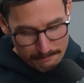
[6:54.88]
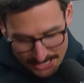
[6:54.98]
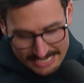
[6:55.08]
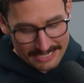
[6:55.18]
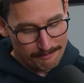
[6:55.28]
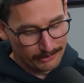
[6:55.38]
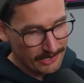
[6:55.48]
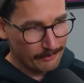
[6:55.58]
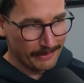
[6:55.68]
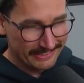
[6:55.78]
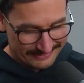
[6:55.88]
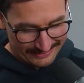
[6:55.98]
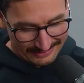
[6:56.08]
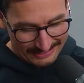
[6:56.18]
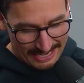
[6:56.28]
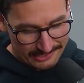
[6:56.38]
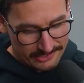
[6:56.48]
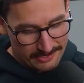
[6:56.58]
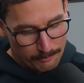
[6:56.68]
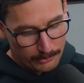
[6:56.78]
Big blockbuster
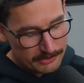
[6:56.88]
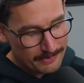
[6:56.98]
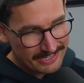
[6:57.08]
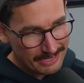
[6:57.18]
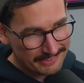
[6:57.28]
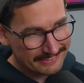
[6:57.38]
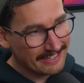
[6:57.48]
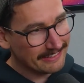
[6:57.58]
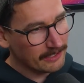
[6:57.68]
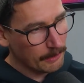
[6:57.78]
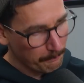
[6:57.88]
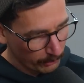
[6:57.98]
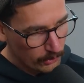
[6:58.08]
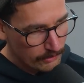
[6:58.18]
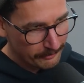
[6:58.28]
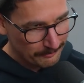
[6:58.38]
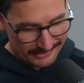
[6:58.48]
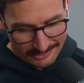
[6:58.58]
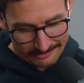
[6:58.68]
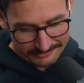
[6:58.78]
clash. Brisbane coming down, they got to prove
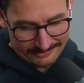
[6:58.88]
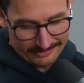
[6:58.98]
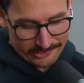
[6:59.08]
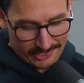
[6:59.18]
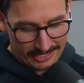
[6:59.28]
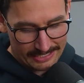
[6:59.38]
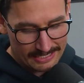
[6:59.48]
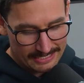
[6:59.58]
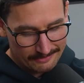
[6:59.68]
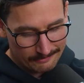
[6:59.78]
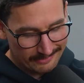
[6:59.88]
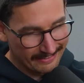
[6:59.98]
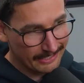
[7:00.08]
themselves at the G. Well,